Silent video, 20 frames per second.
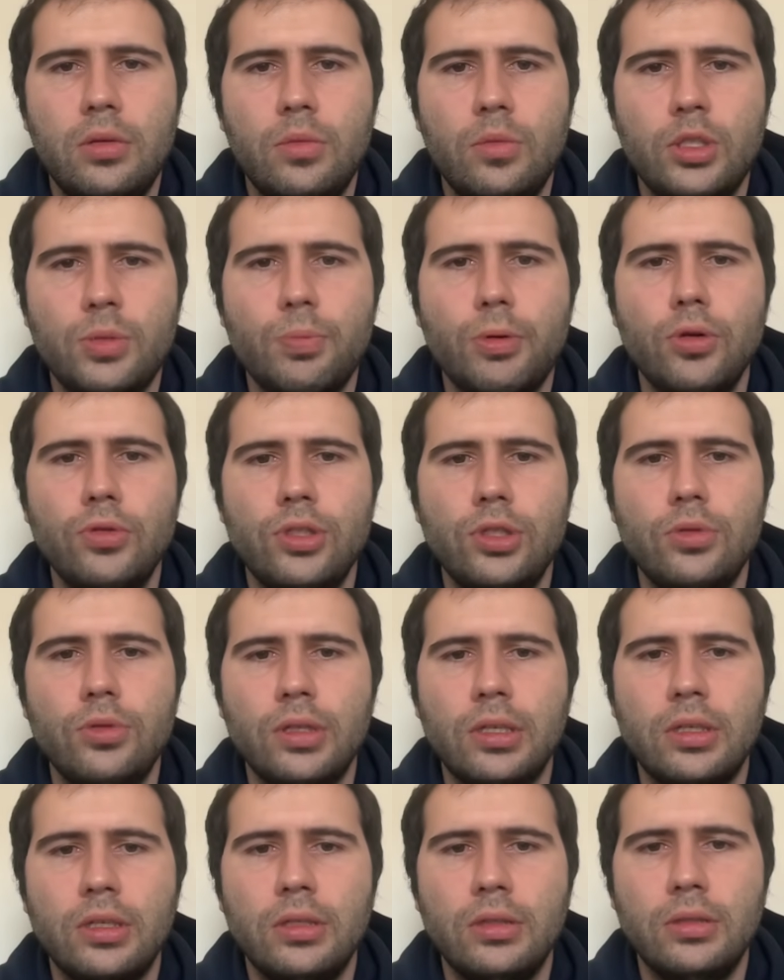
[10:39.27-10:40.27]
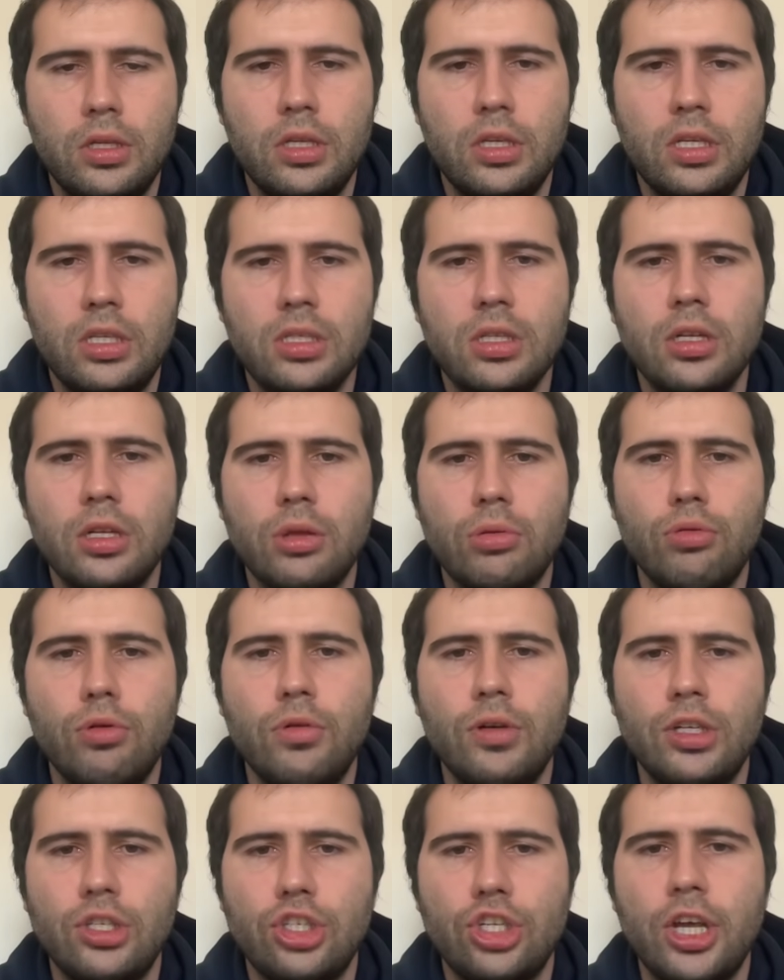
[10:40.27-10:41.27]
What's bro doing? He's going to throw
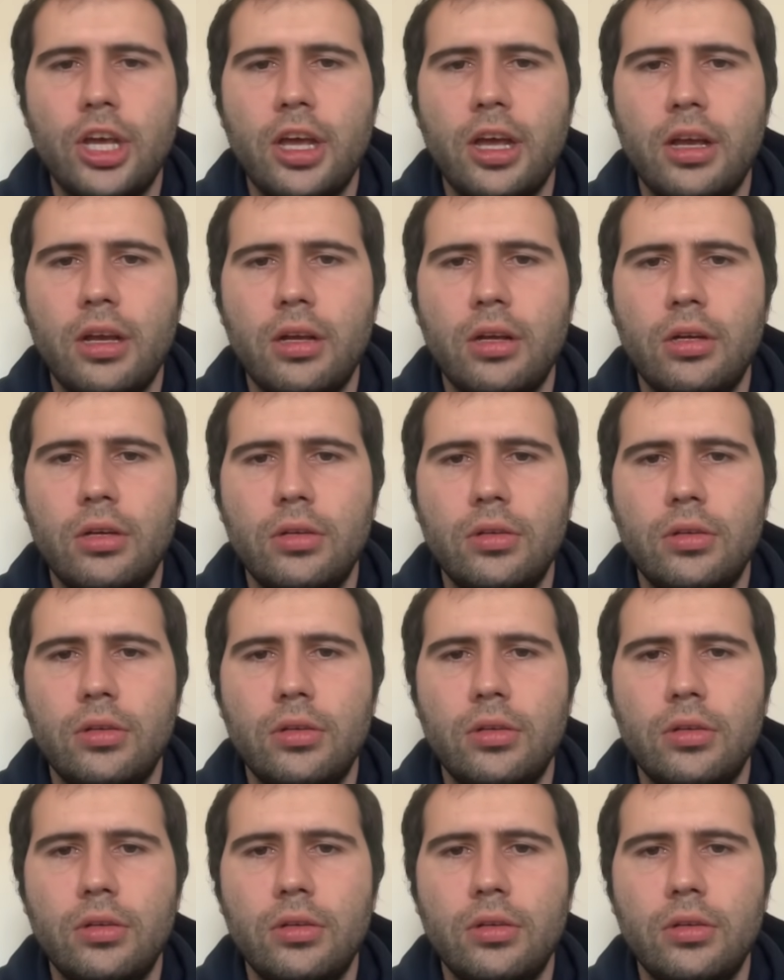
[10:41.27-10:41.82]
in a check.